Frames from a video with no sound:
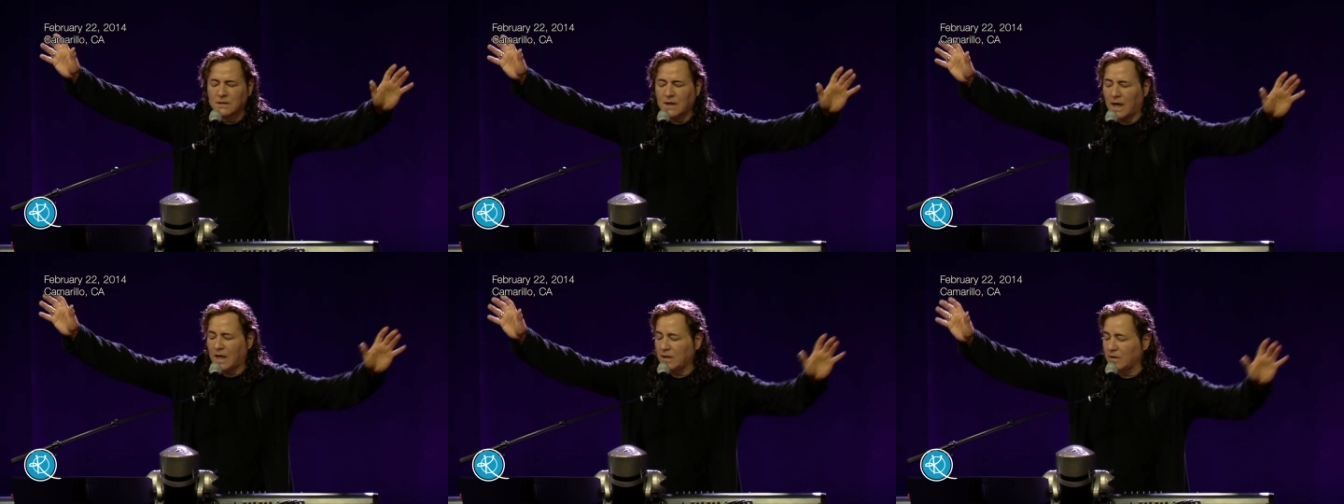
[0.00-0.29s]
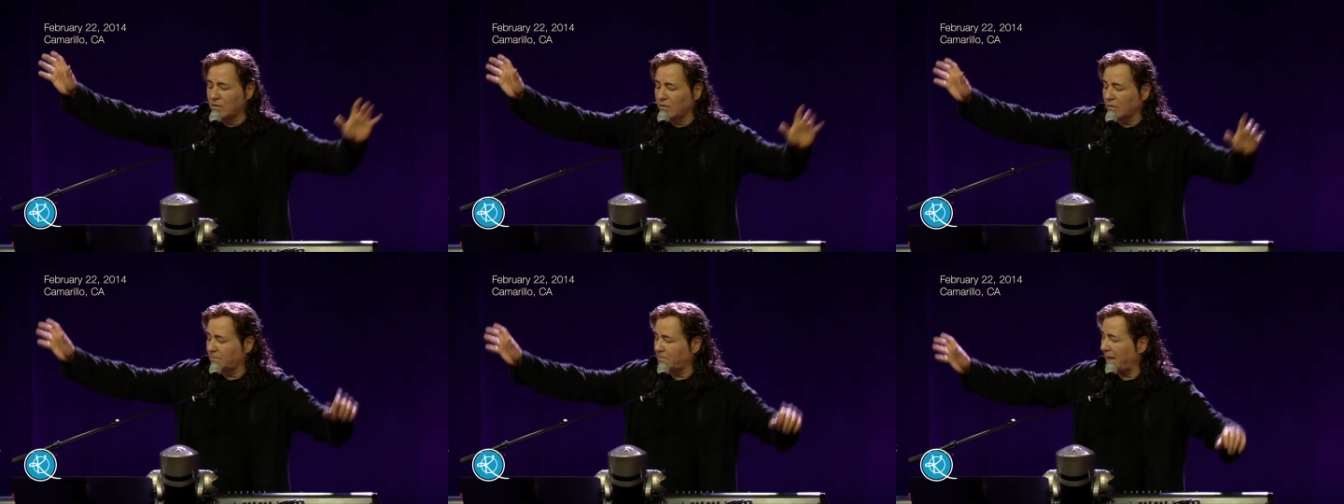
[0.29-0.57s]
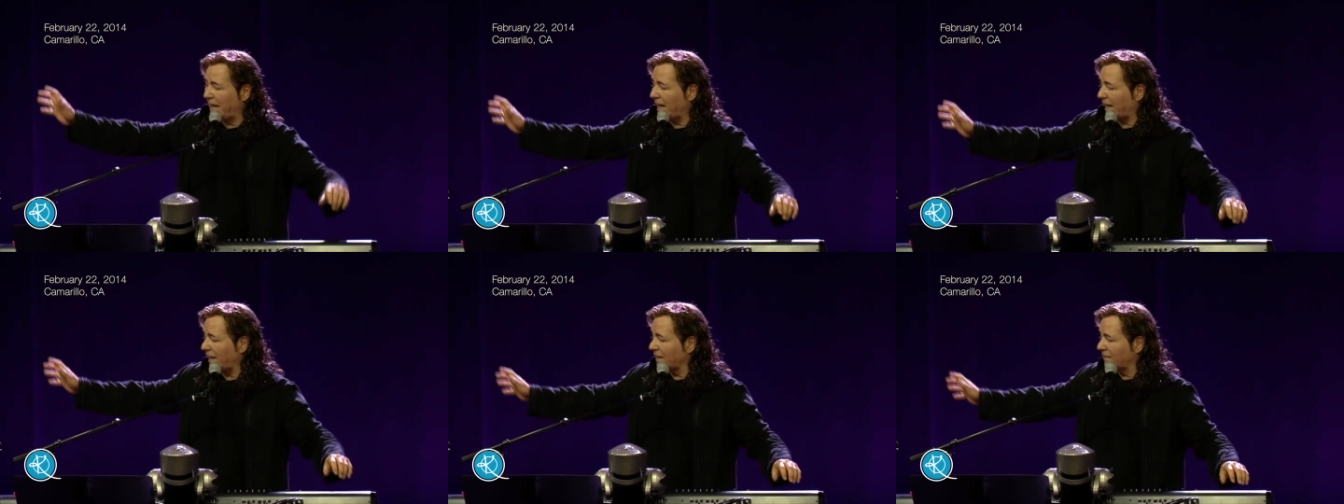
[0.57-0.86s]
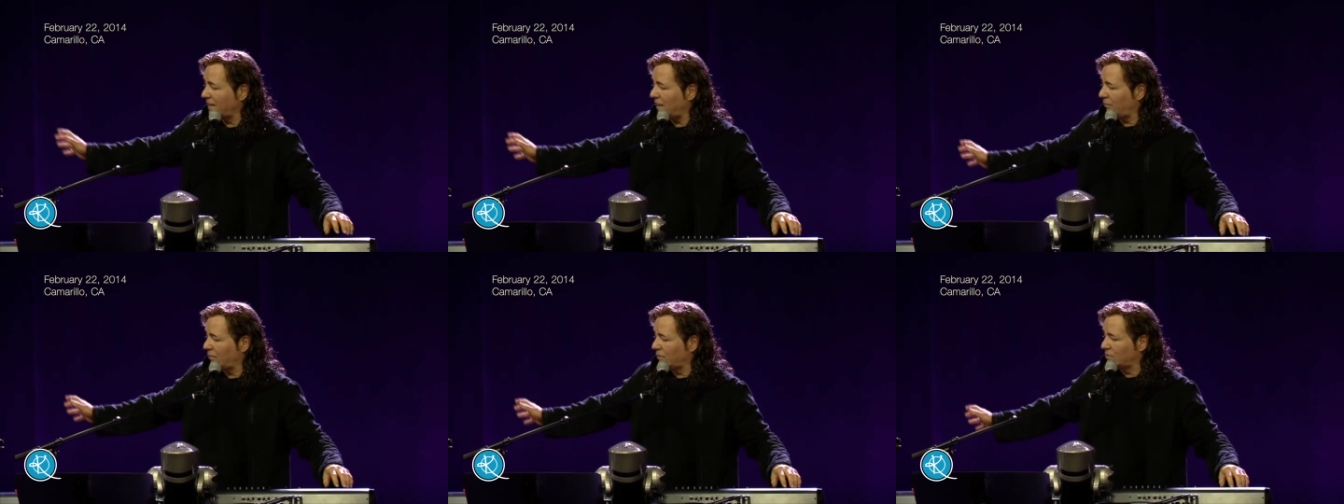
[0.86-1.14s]
I looked back,
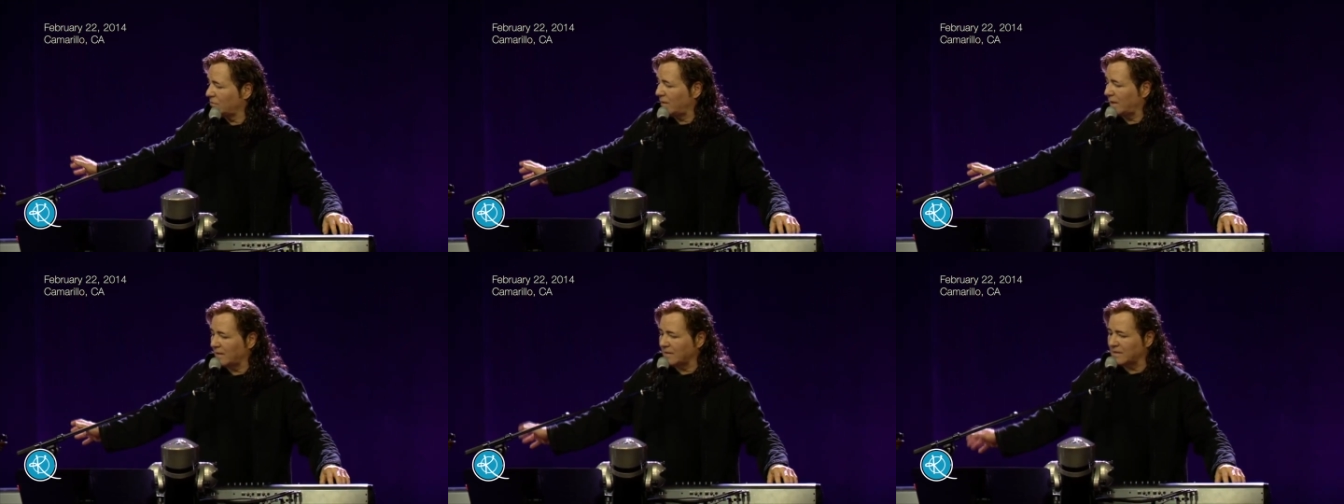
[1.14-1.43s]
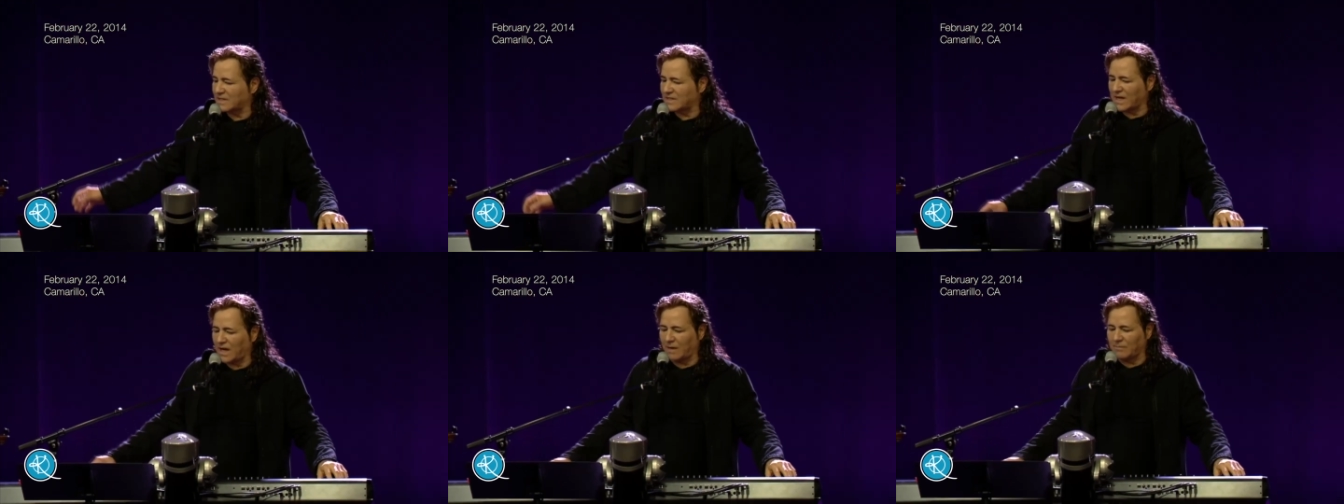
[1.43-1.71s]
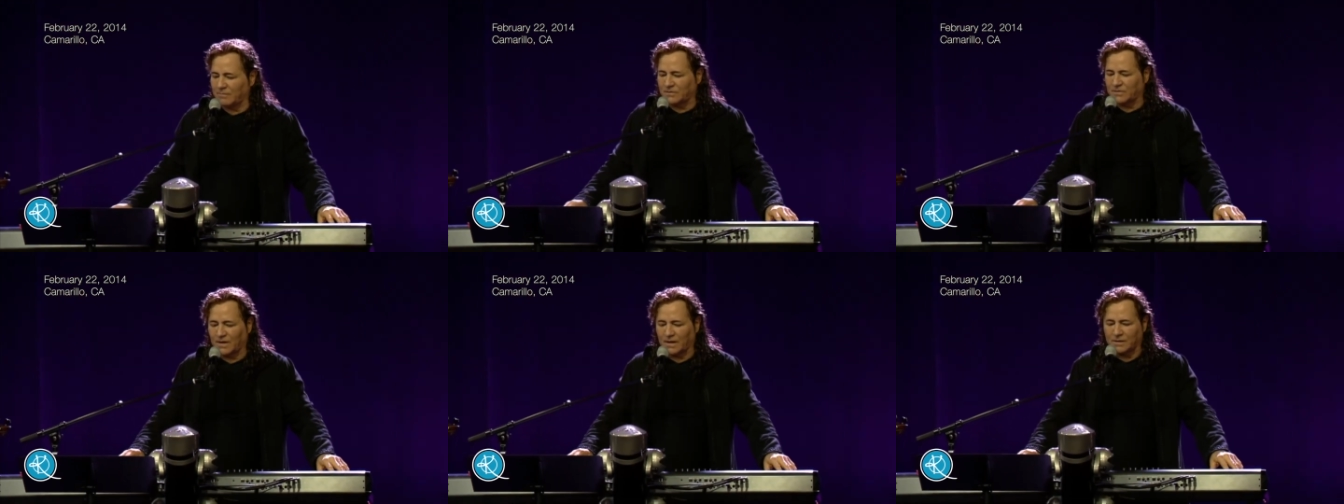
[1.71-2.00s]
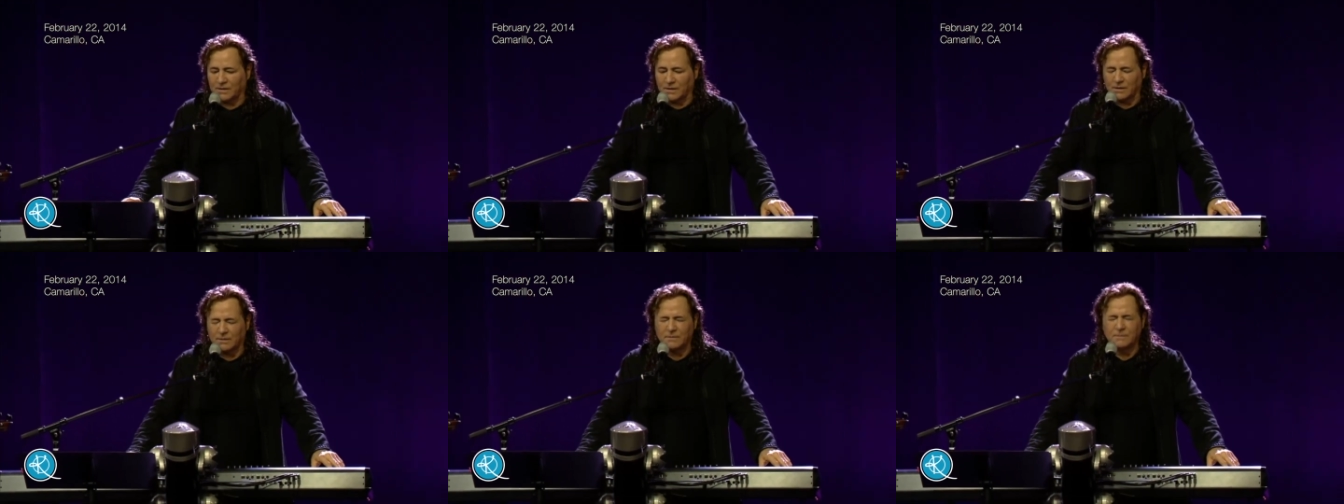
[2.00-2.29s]
and they were doing the same thing.